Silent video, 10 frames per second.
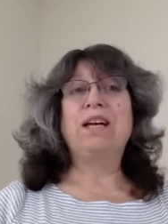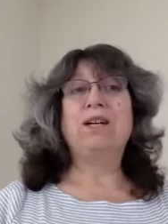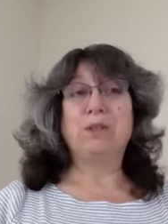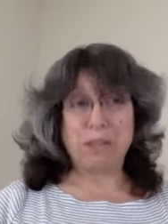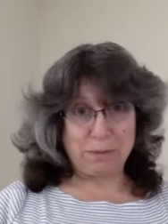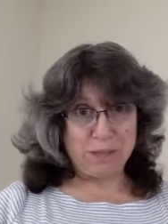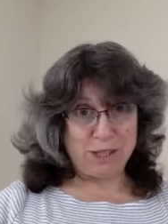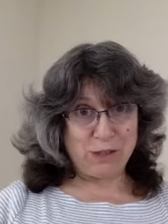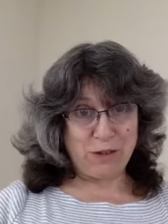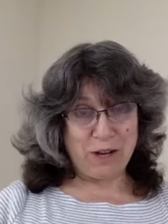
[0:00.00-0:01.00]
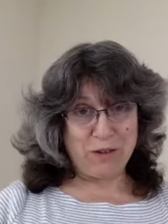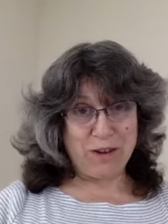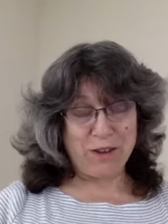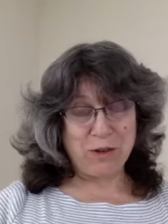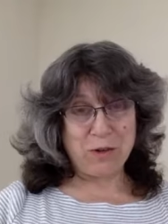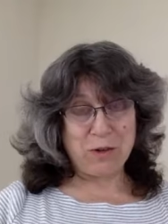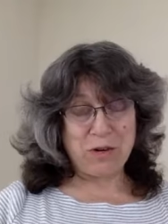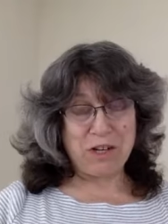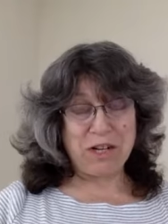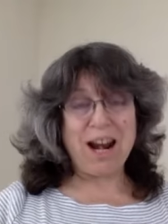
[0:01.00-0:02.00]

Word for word: Christmas is right around the corner,